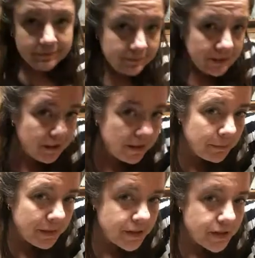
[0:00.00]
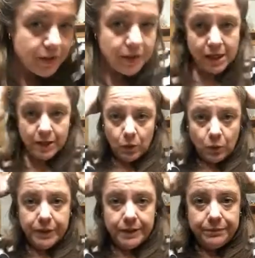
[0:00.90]
Alright, but that's just going to kind of
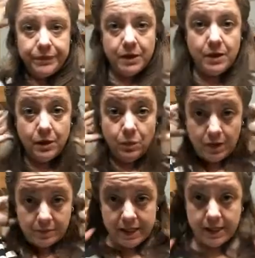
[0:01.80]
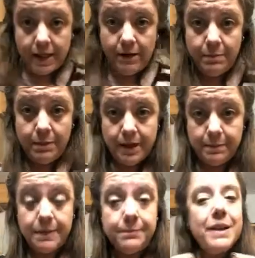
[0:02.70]
hold it while I'm taking care of the
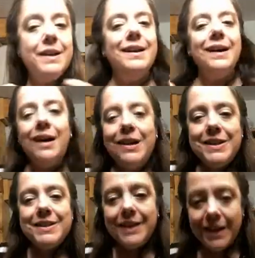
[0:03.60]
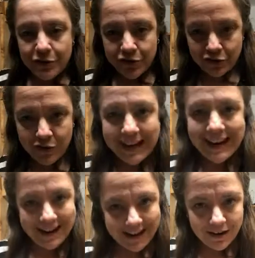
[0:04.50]
bottoms. Obviously I have straight
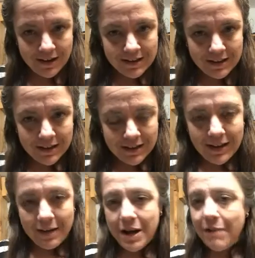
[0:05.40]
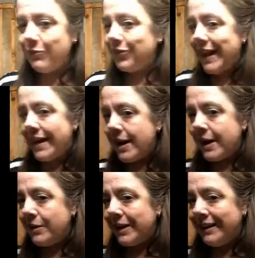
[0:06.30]
hair. I'm not flat
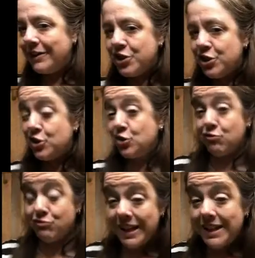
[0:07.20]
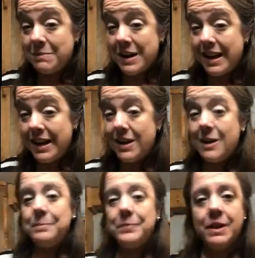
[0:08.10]
ironing to straighten my
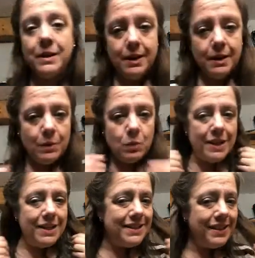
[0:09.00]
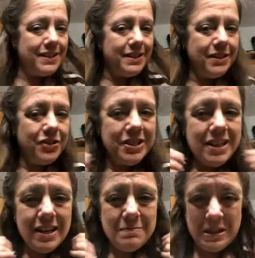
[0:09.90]
hair, but what it does is it just
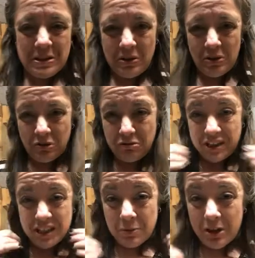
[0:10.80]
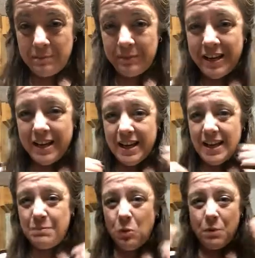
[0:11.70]
kind of makes it look crisper
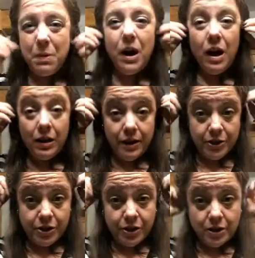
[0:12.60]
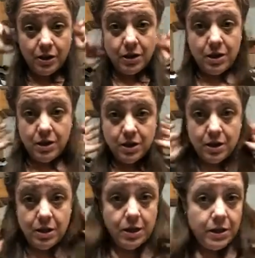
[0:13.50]
and more polished.
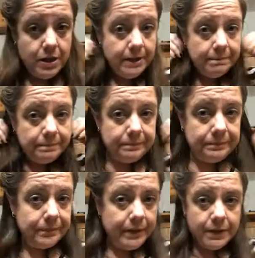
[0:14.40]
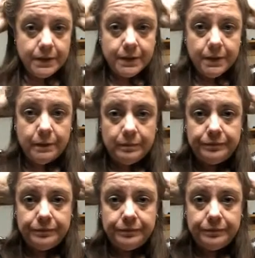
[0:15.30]
Alright, so